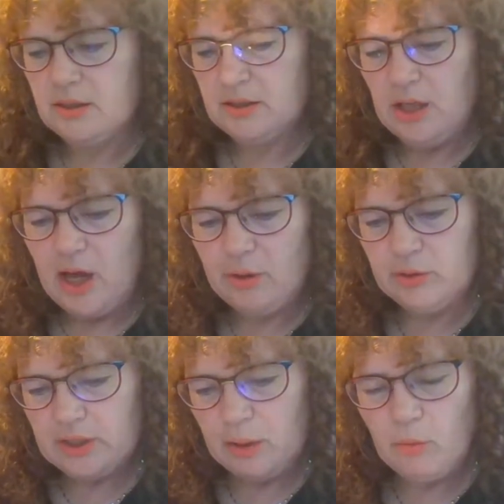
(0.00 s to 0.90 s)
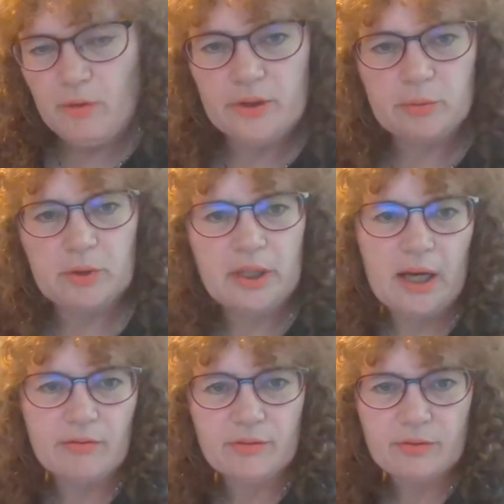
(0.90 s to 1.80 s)
I always get worried when you
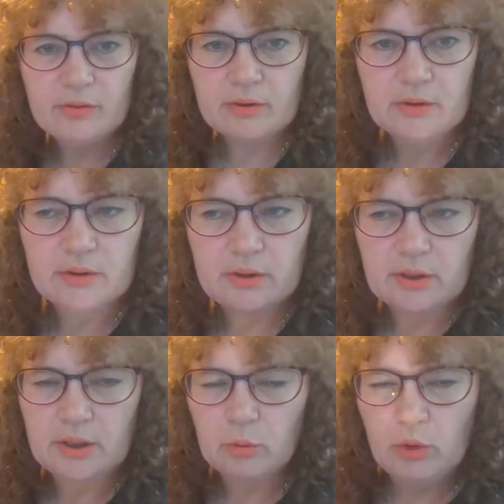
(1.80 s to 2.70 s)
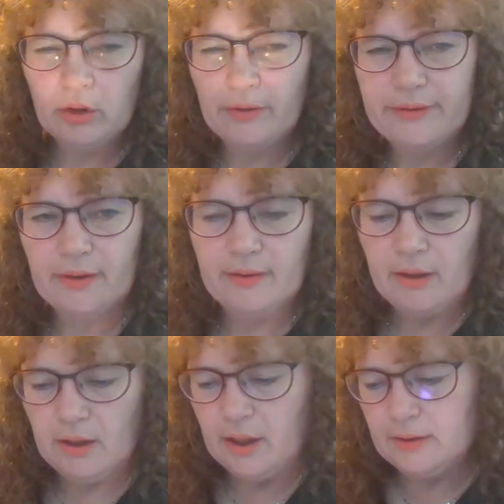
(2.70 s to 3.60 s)
have one or the other
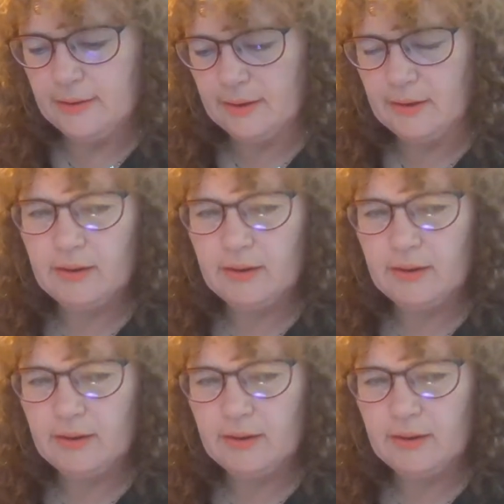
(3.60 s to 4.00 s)
and you think,